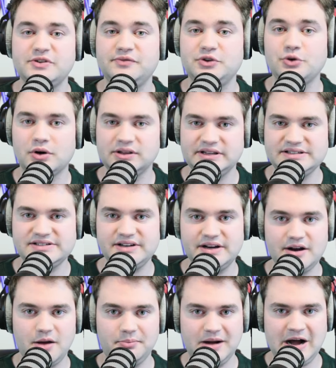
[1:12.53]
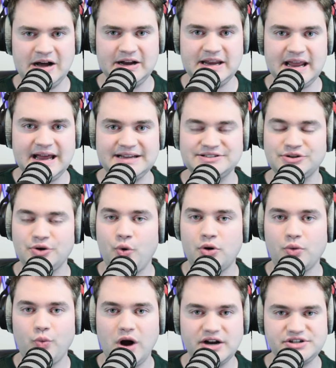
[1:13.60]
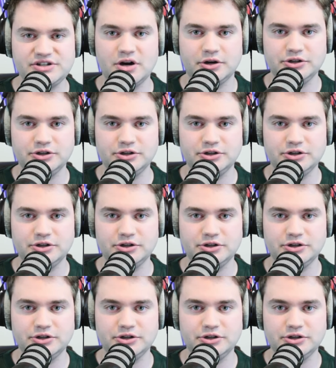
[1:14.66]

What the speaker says: If you are listening on podcast or watching